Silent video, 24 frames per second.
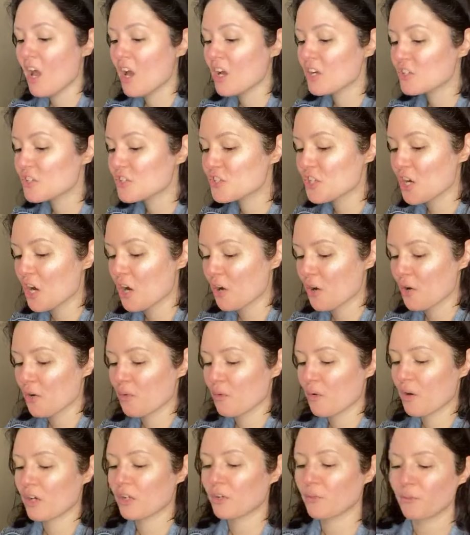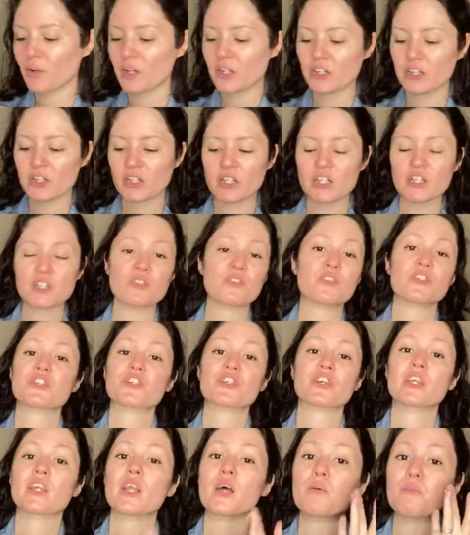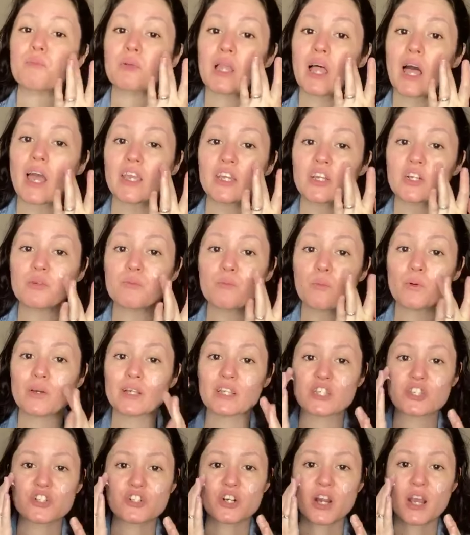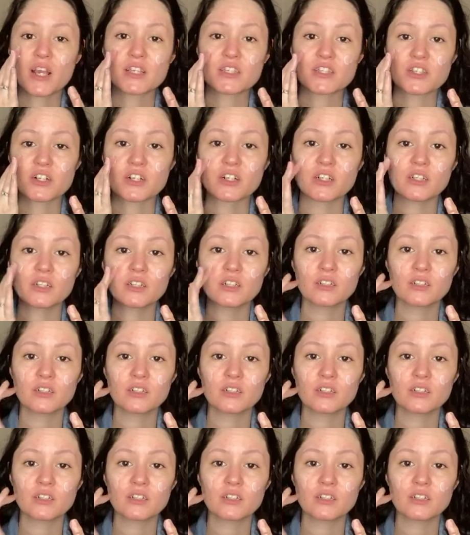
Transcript: So what you're going to do is you're going to apply your moisturizer,